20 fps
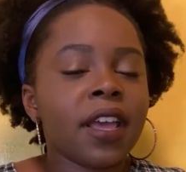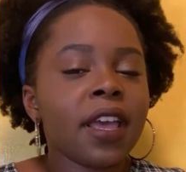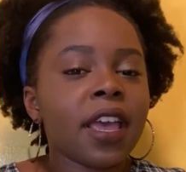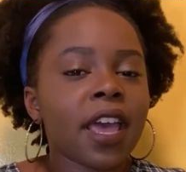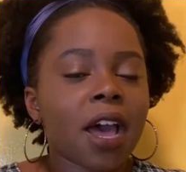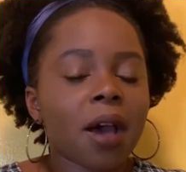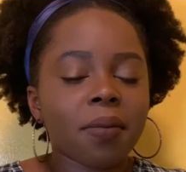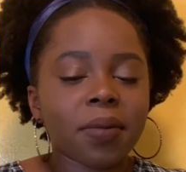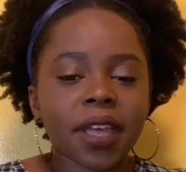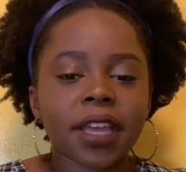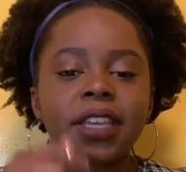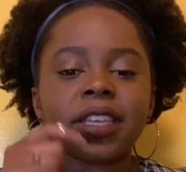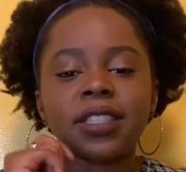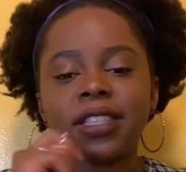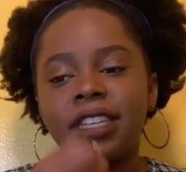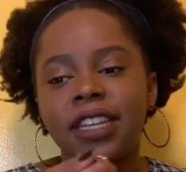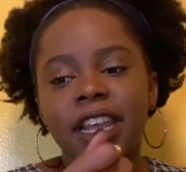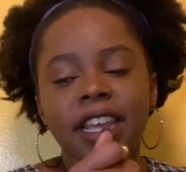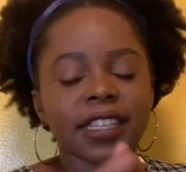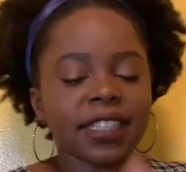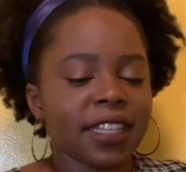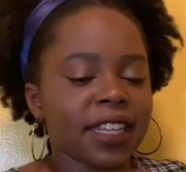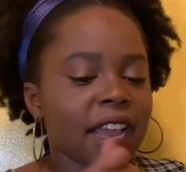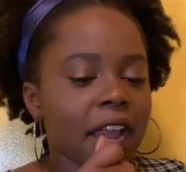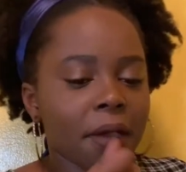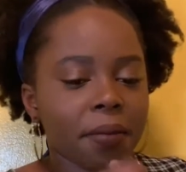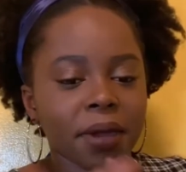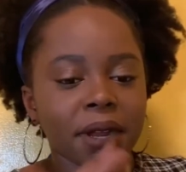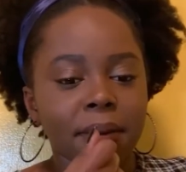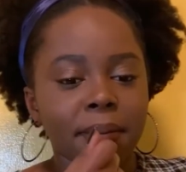I'm like, today's the day,
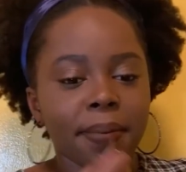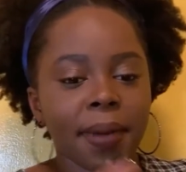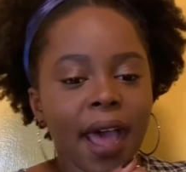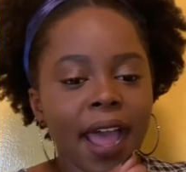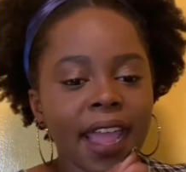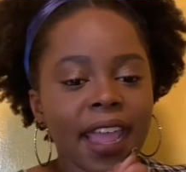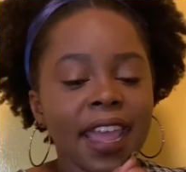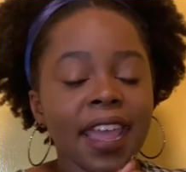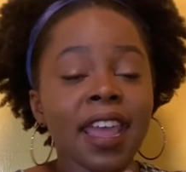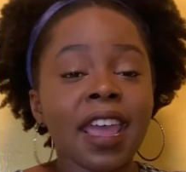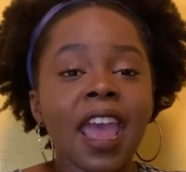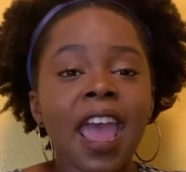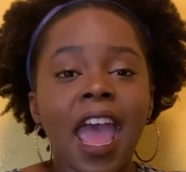I'm gonna buy it.